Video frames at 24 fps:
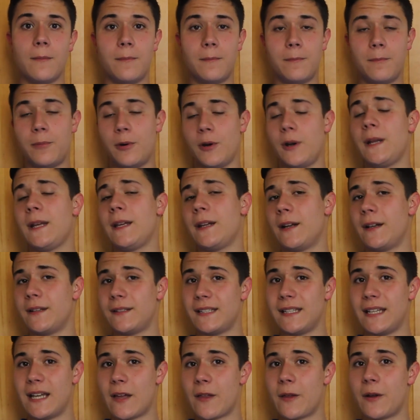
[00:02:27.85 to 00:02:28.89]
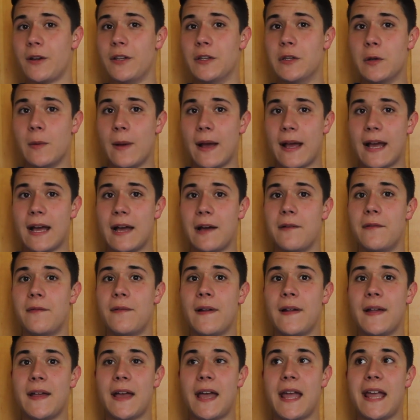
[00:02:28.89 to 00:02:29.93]
Putting it all together, you have
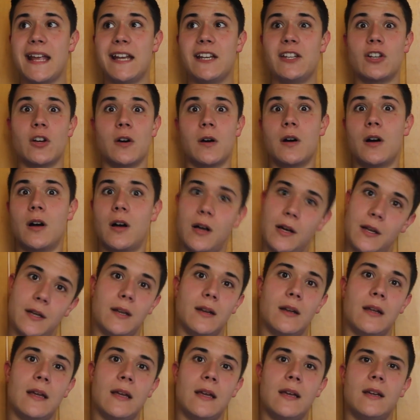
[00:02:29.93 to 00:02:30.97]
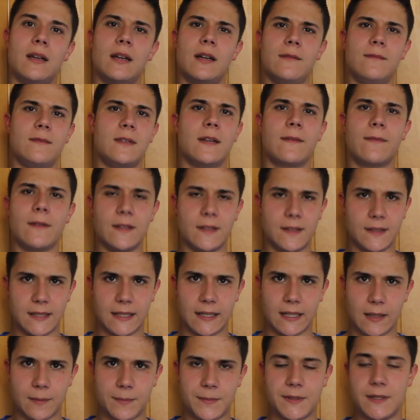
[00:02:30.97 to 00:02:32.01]
a ton of different
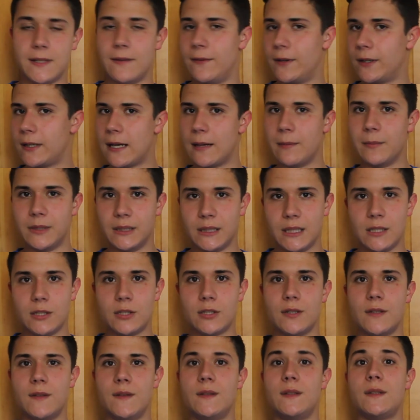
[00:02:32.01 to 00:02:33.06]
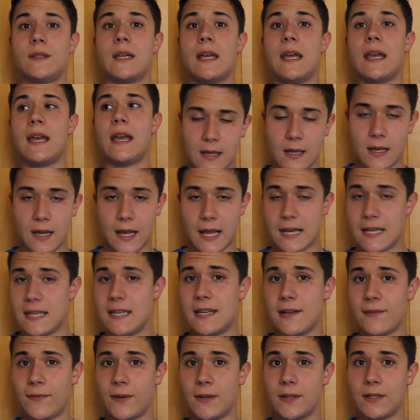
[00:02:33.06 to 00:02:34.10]
setups, different combinations, and
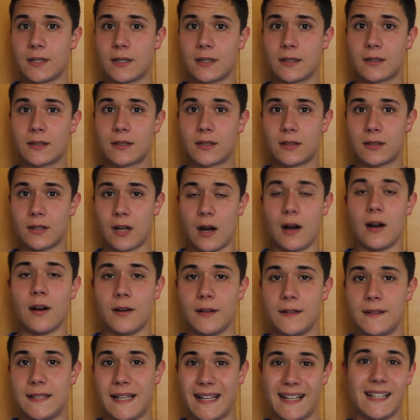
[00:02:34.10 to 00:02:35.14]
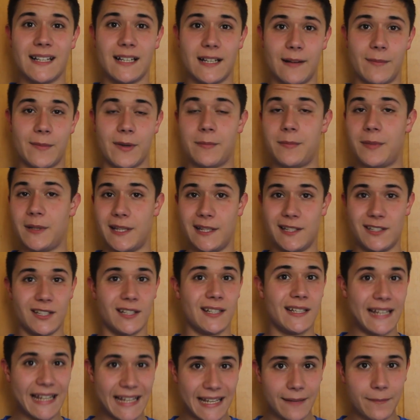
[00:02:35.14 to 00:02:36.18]
different cards that can come up
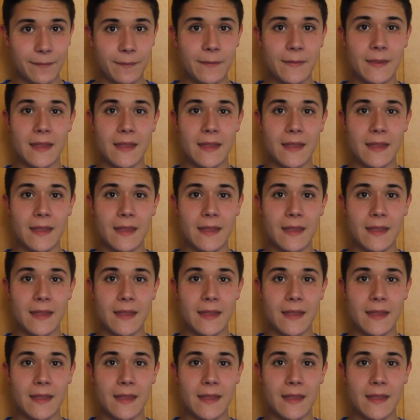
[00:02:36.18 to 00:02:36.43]
each game.